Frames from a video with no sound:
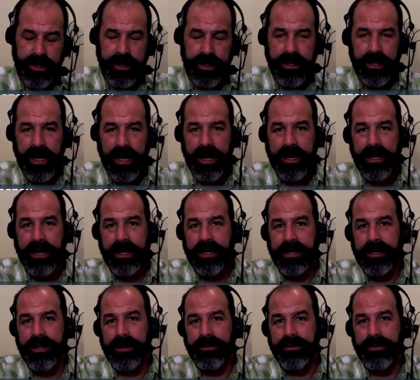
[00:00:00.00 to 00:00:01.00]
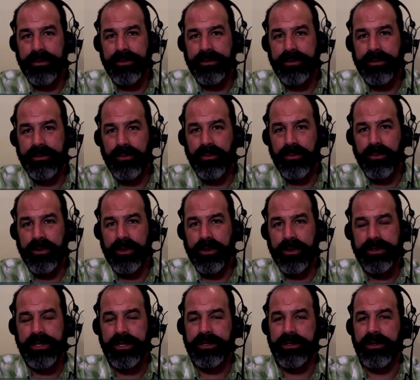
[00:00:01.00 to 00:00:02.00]
I, you know, the,
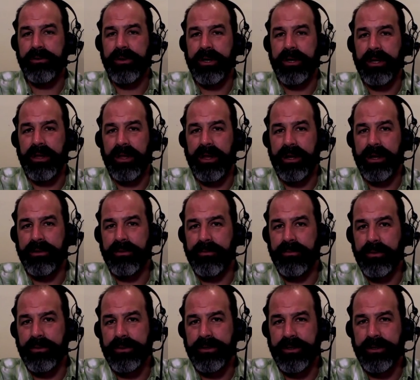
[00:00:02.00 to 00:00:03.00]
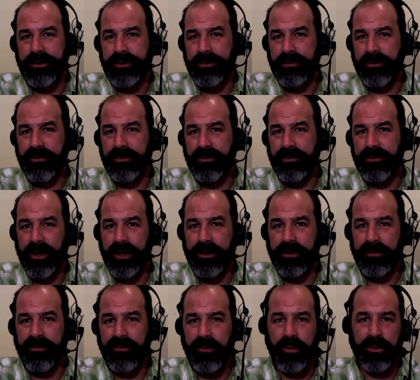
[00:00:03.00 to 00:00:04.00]
you're just starting to get a lot of the first of the sort of
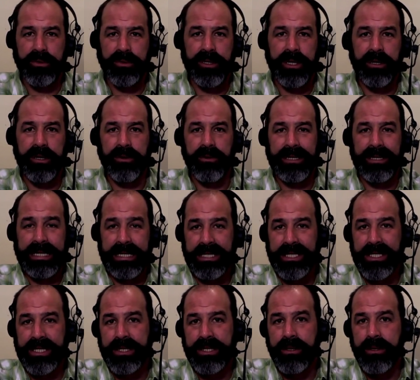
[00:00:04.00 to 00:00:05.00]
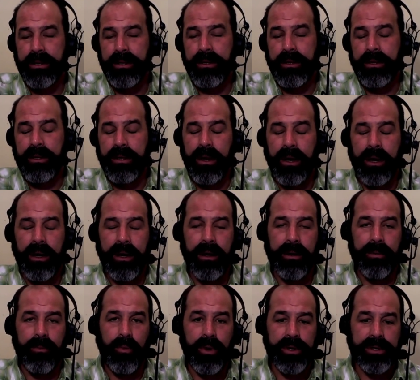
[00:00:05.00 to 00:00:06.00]
300 $400 ish
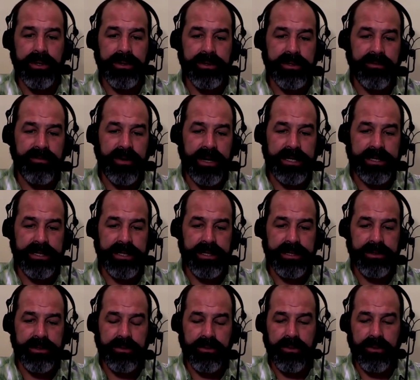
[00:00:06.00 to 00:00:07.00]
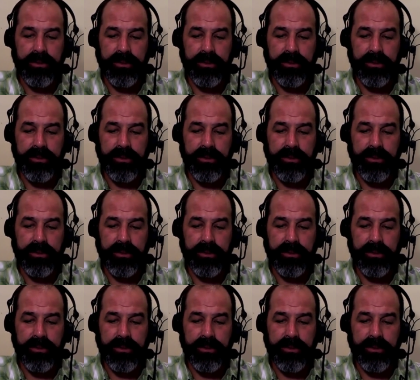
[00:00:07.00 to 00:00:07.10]
um, Windows devices, or,